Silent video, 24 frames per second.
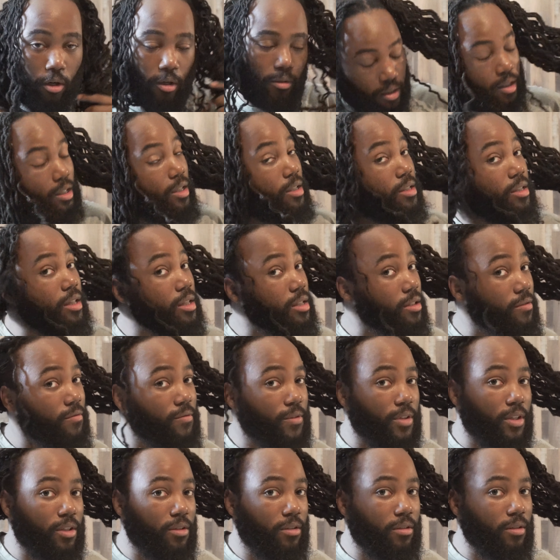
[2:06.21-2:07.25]
Oh, this doesn't
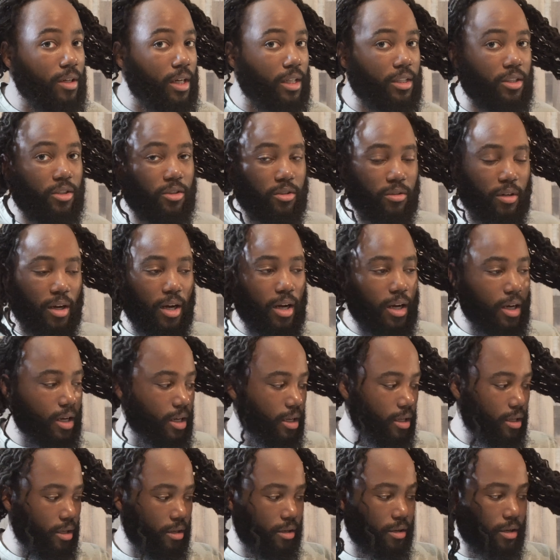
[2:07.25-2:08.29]
feel as
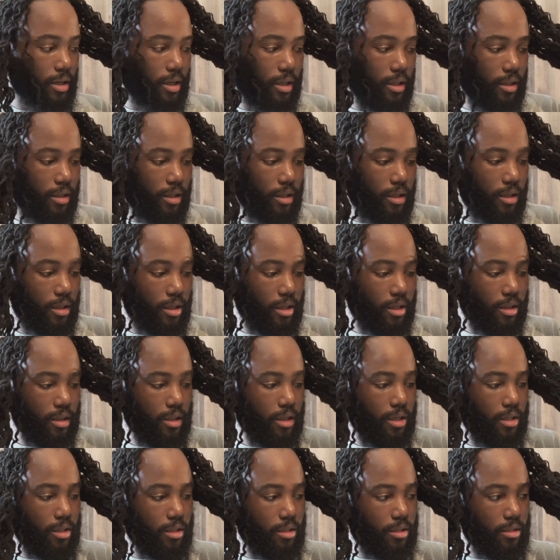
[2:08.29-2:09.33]
dry or anything like
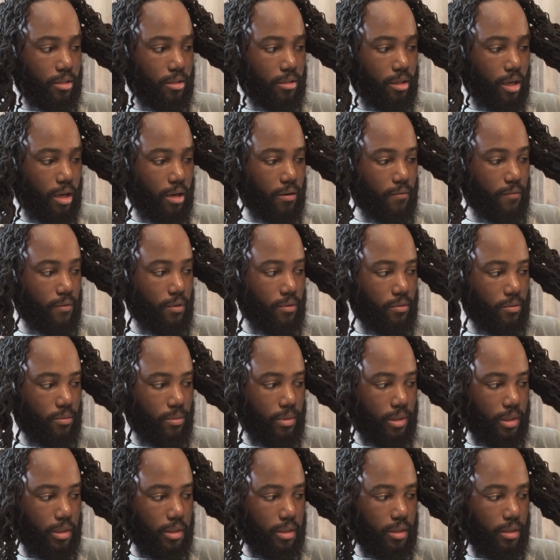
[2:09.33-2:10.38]
that. This kind of feels
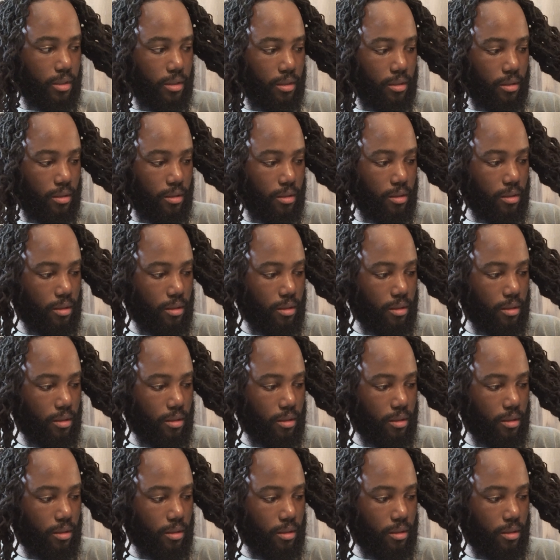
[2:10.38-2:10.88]
really good,